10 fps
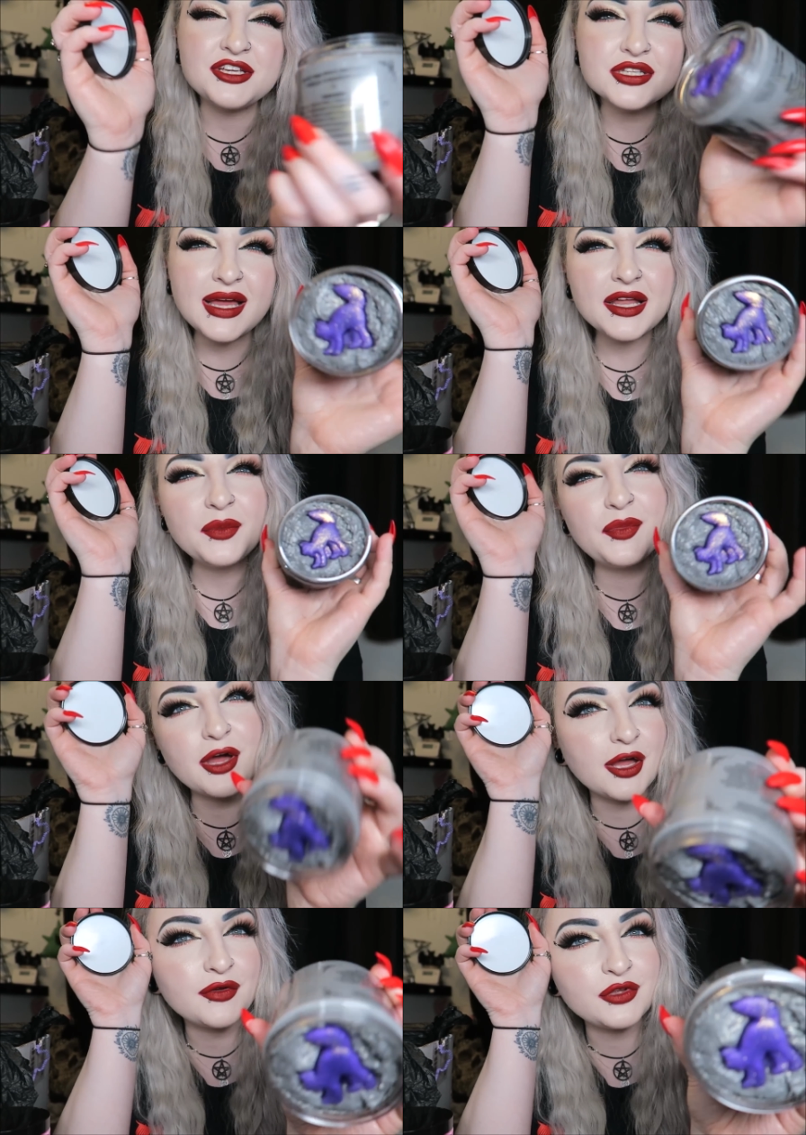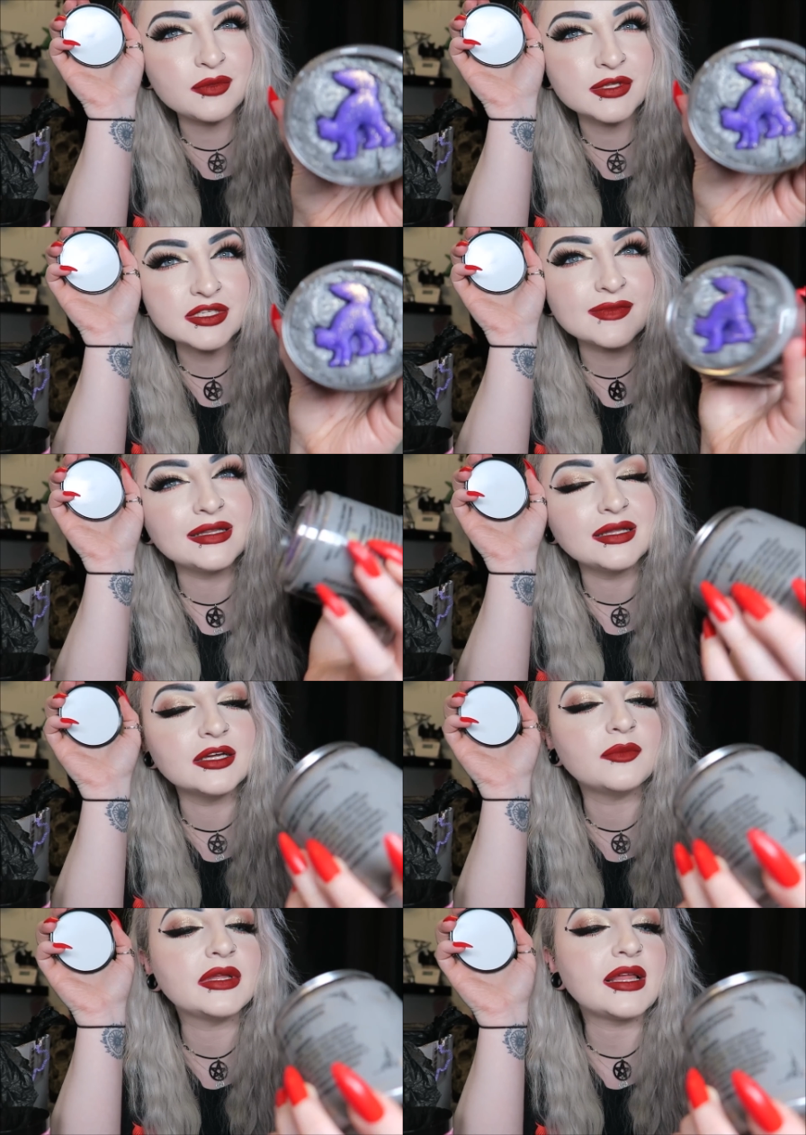actually had a perfume that smelled a
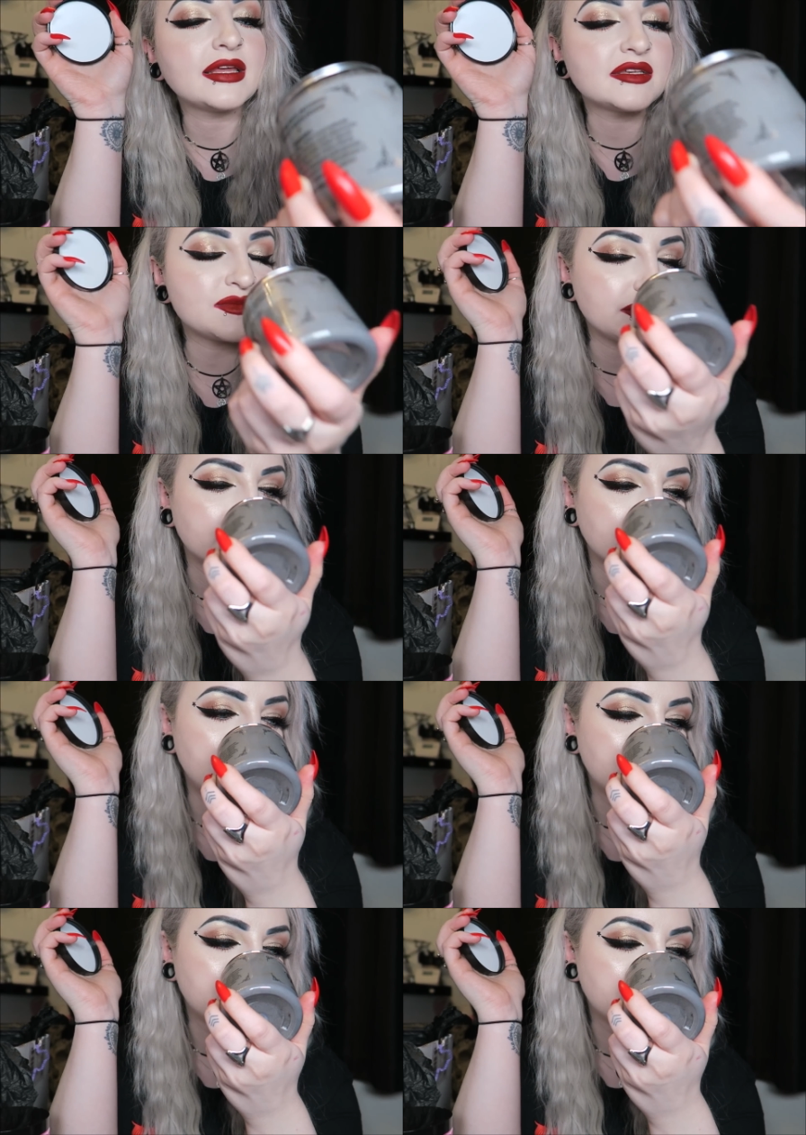little bit like this before.